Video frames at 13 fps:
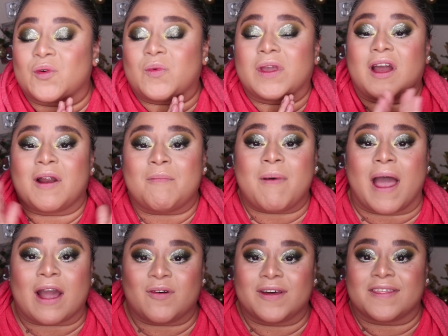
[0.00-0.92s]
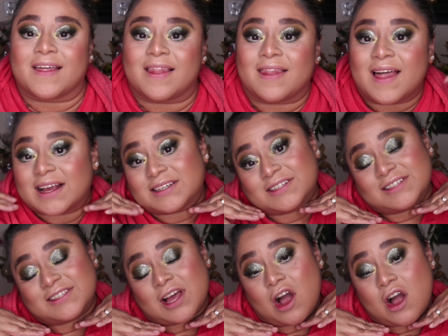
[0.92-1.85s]
so we are back with
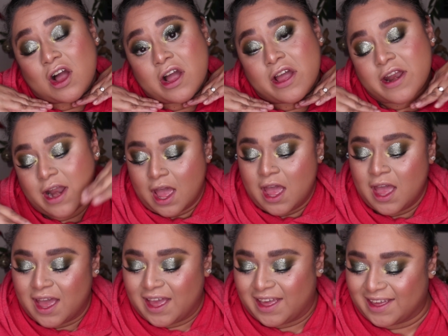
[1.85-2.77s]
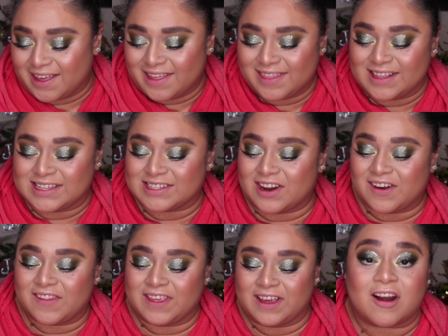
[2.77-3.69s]
lashes on. These
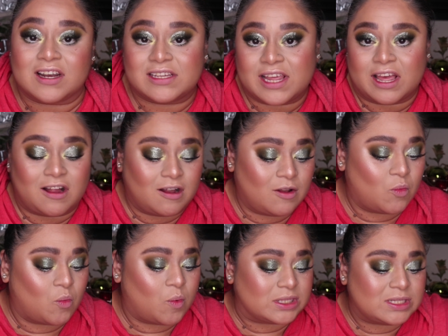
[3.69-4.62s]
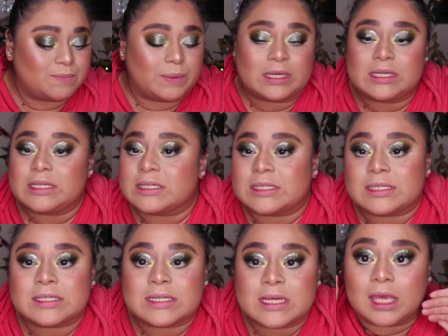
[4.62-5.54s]
are the Ardell
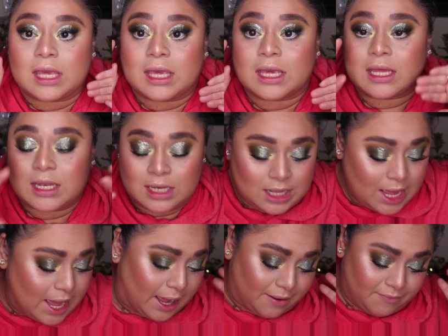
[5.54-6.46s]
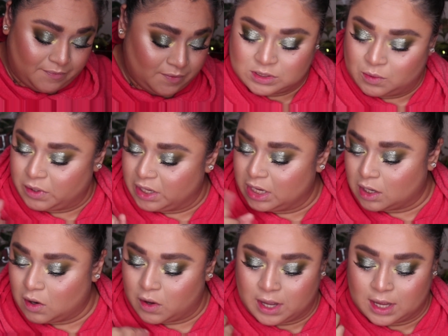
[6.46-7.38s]
Wispies, and yeah, so we're gonna
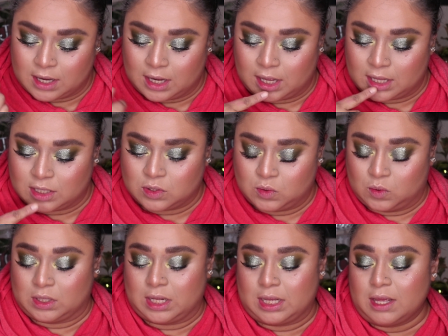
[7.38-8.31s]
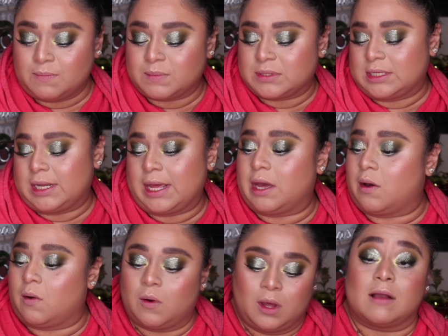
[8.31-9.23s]
go ahead and do the lips
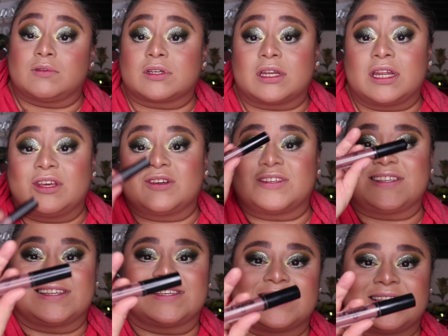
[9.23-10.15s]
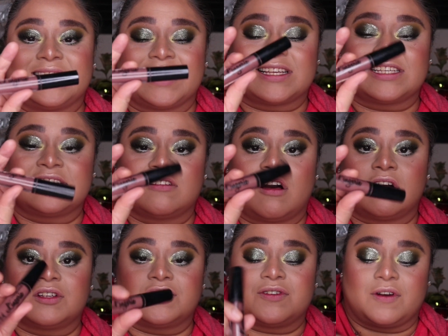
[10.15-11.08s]
now. I'm just gonna use this NYX
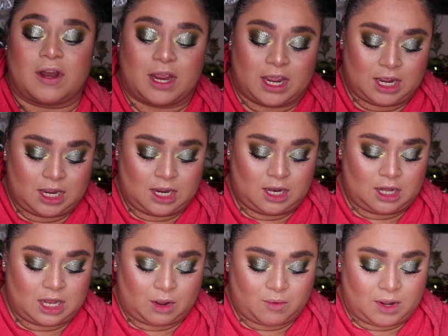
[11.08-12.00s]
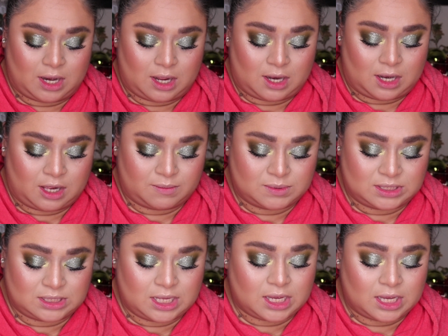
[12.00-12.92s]
Lingerie Liquid
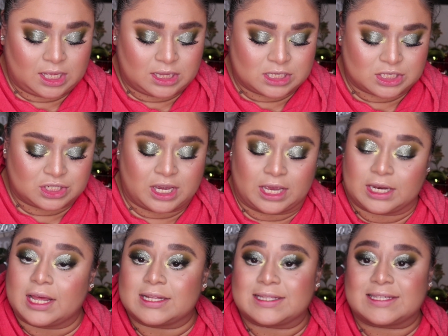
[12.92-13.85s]
Lipstick in the shade